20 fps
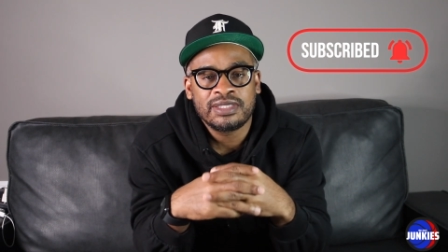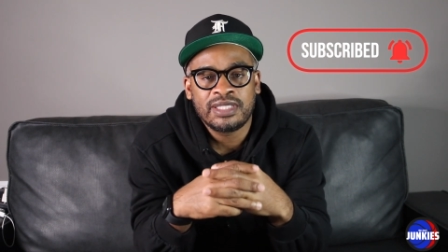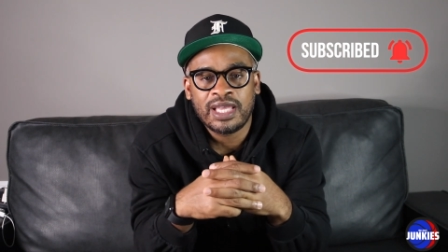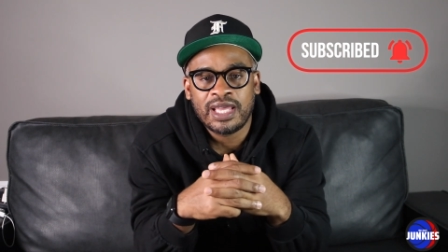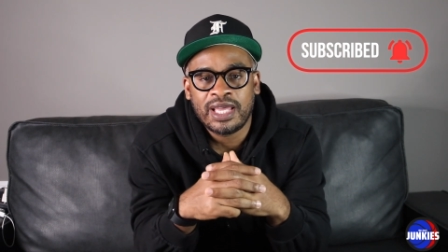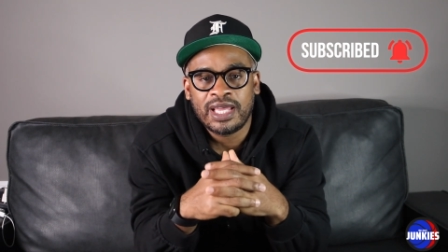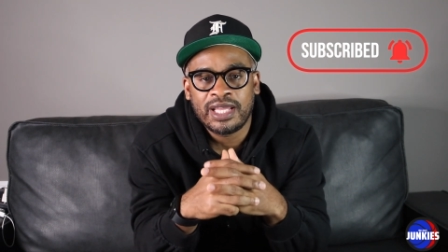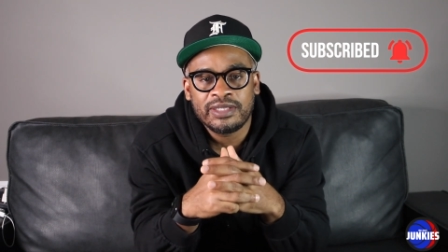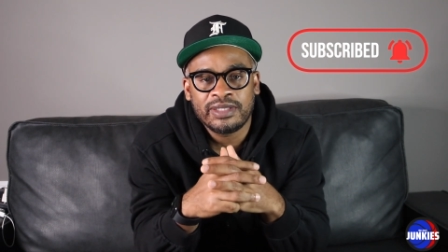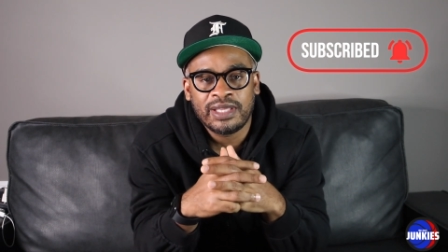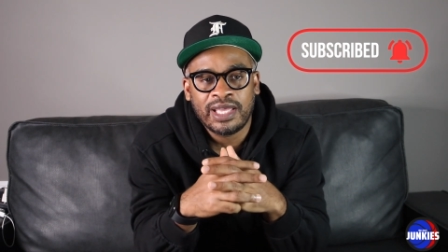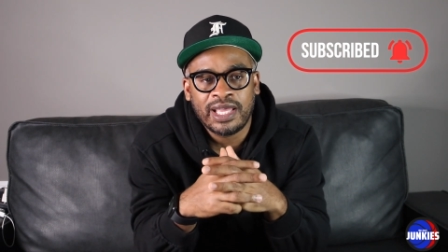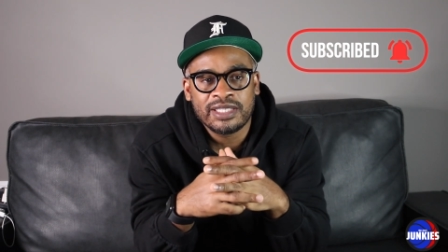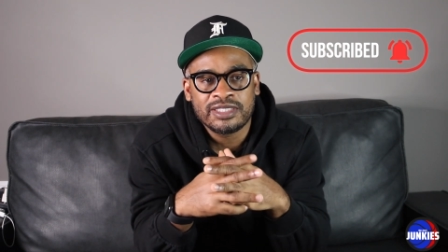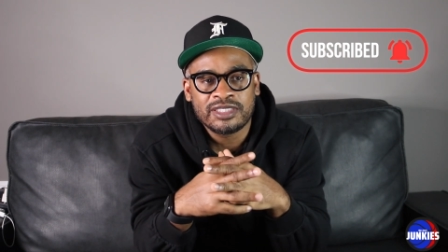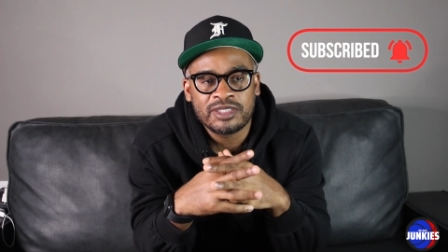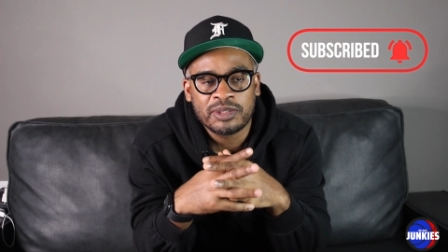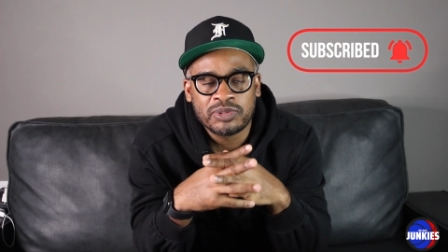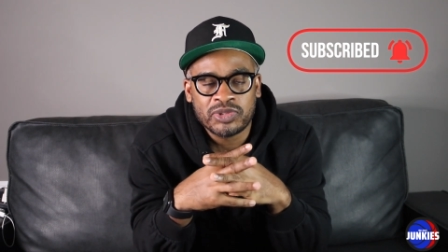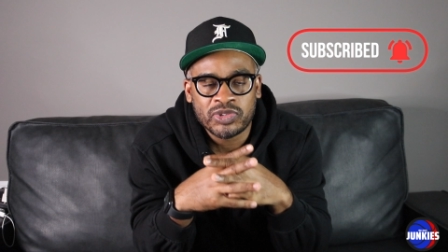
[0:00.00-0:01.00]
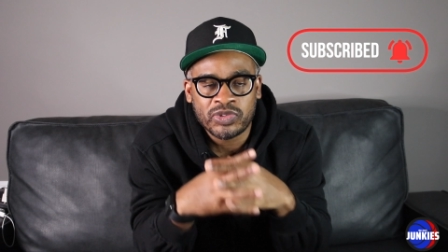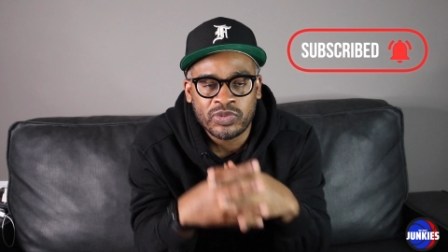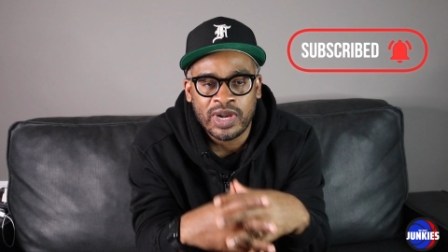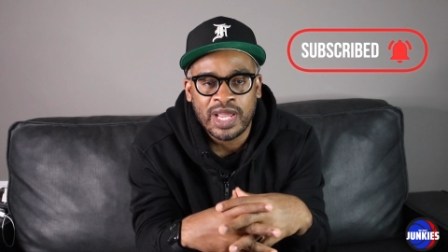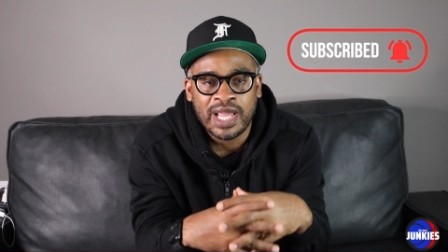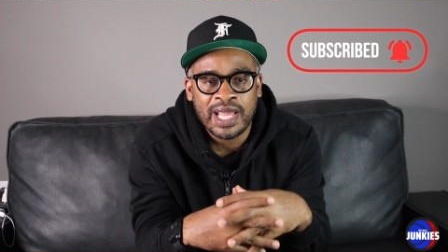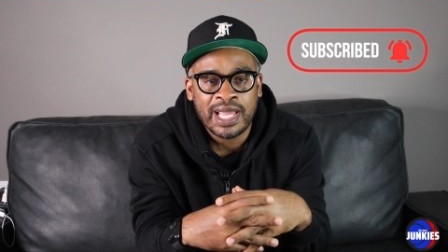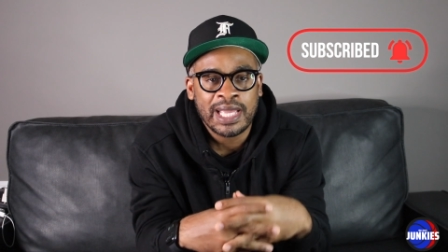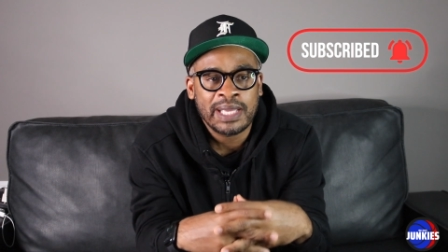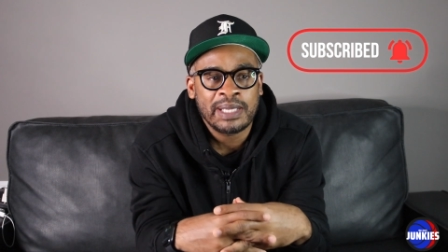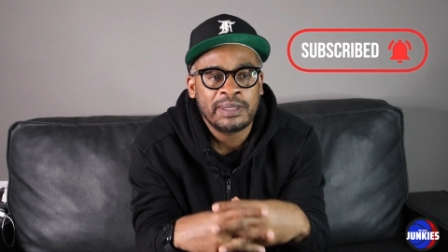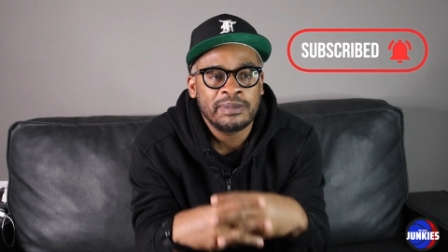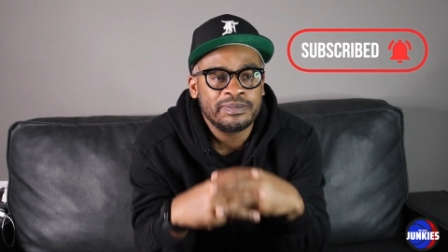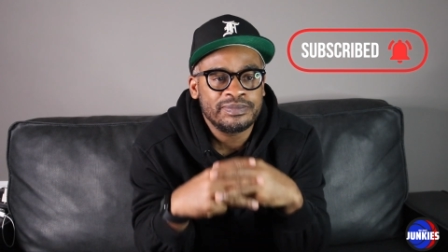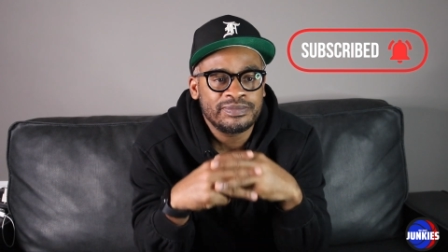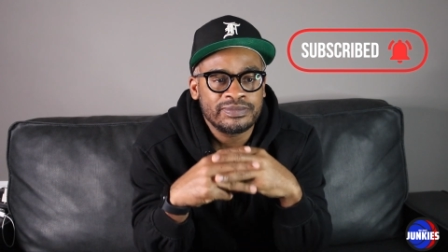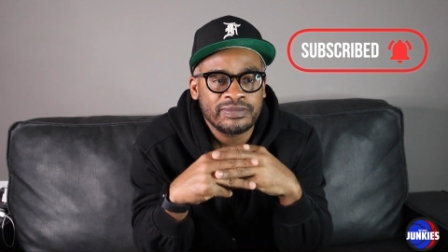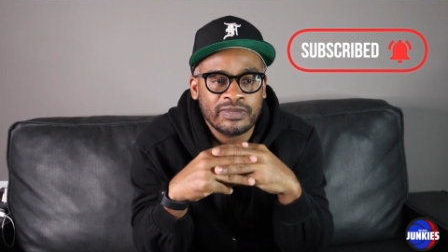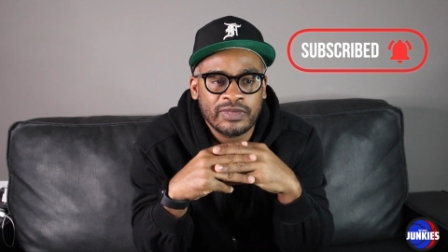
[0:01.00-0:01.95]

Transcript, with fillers: that has subscribed.